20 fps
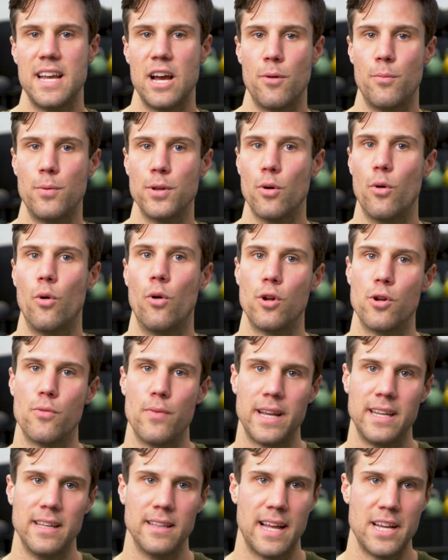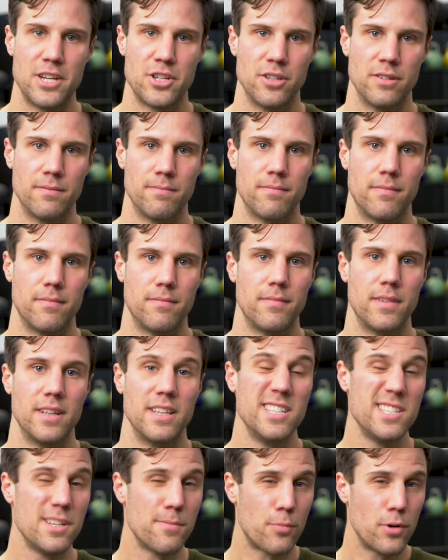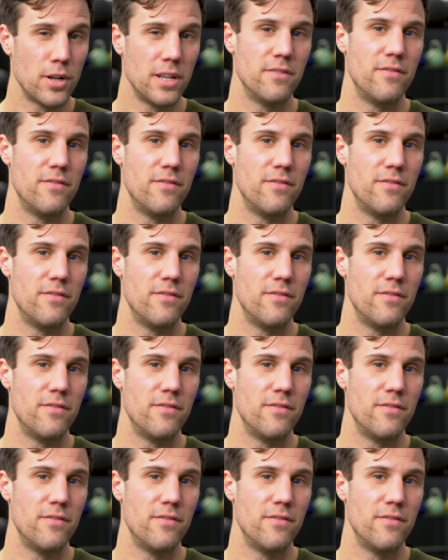help with autoregulation. This is a pretty